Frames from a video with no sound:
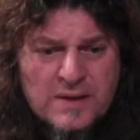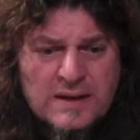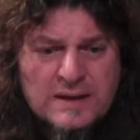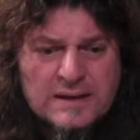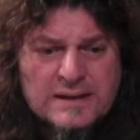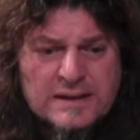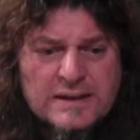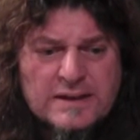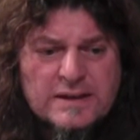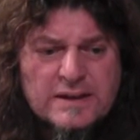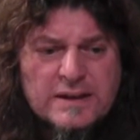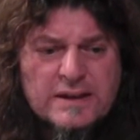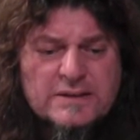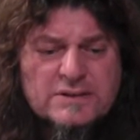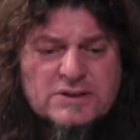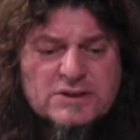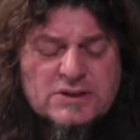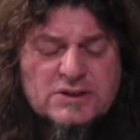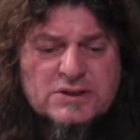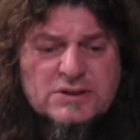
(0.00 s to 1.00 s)
And
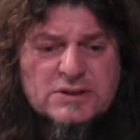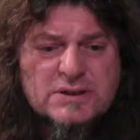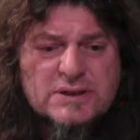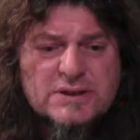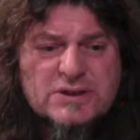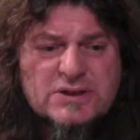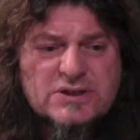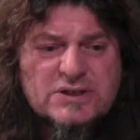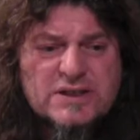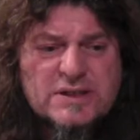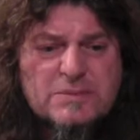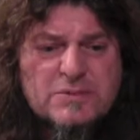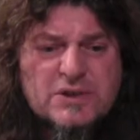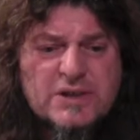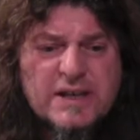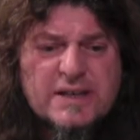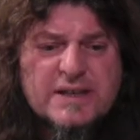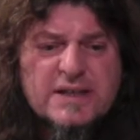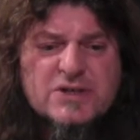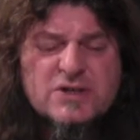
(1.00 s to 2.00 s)
it seems
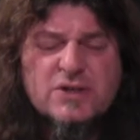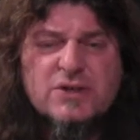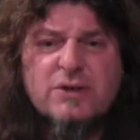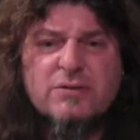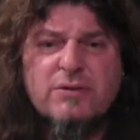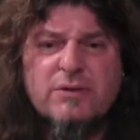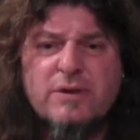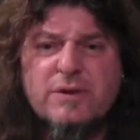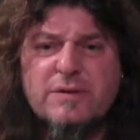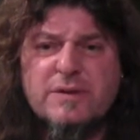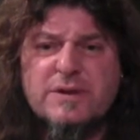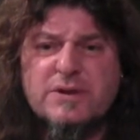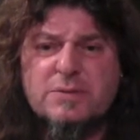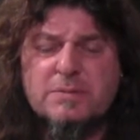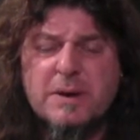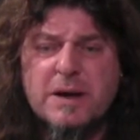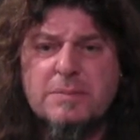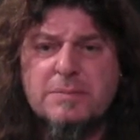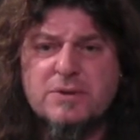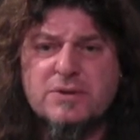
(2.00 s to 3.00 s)
like it's another of these
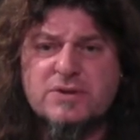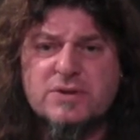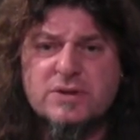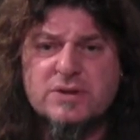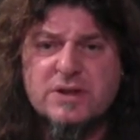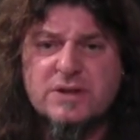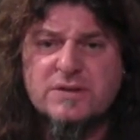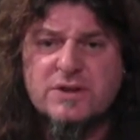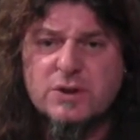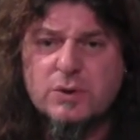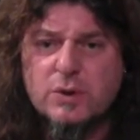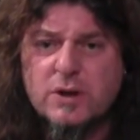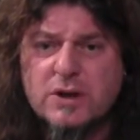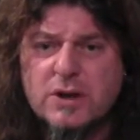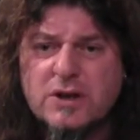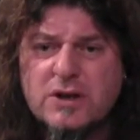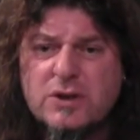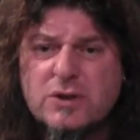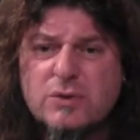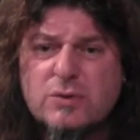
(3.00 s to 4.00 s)
peppers that gives you
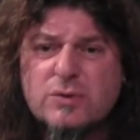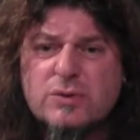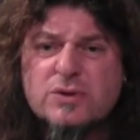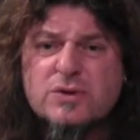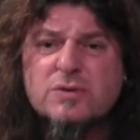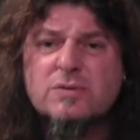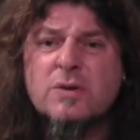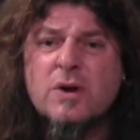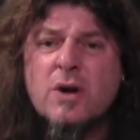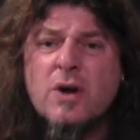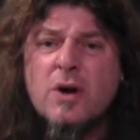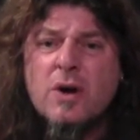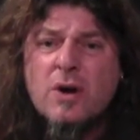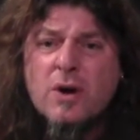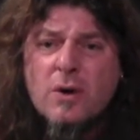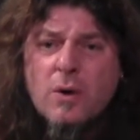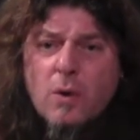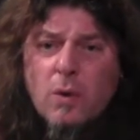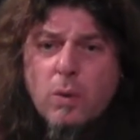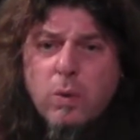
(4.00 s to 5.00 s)
a huge
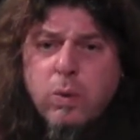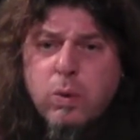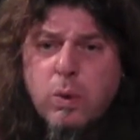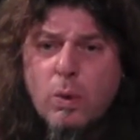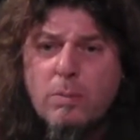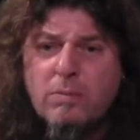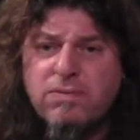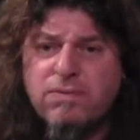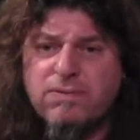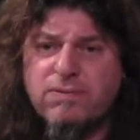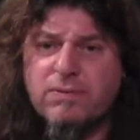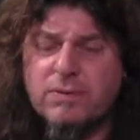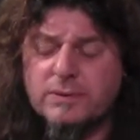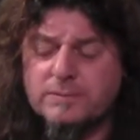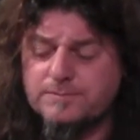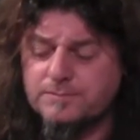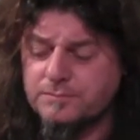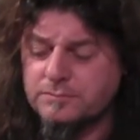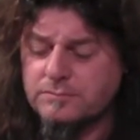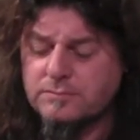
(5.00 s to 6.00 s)
whoomph
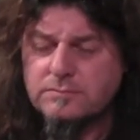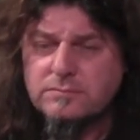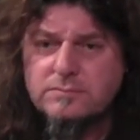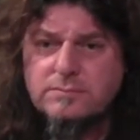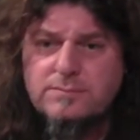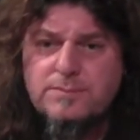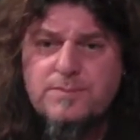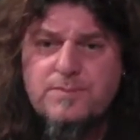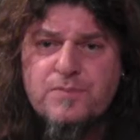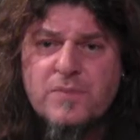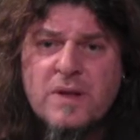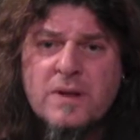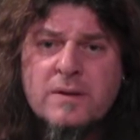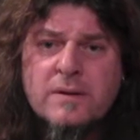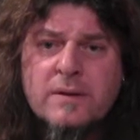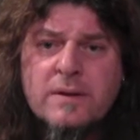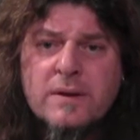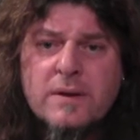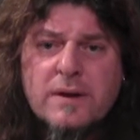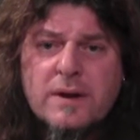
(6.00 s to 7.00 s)

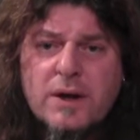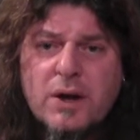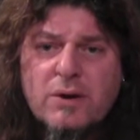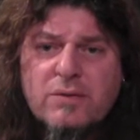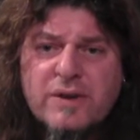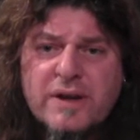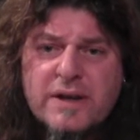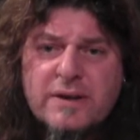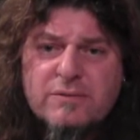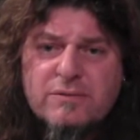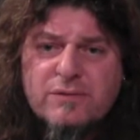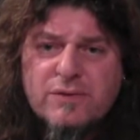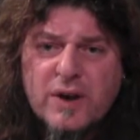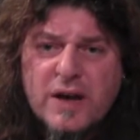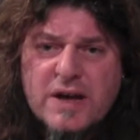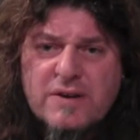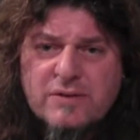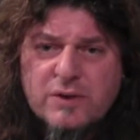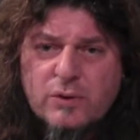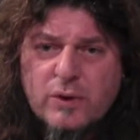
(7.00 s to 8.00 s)
of heat and
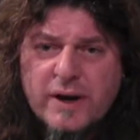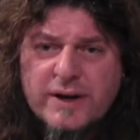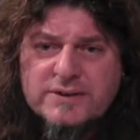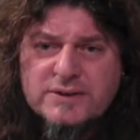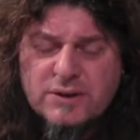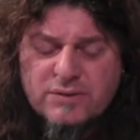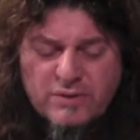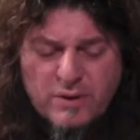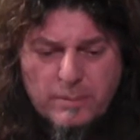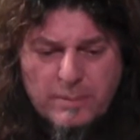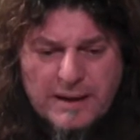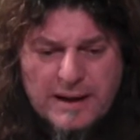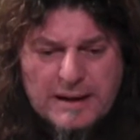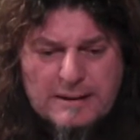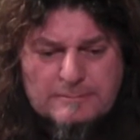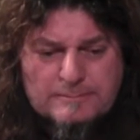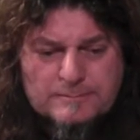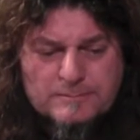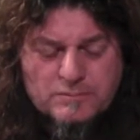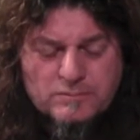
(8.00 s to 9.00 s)
flavour right off the
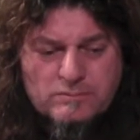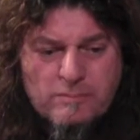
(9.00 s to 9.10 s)
bat,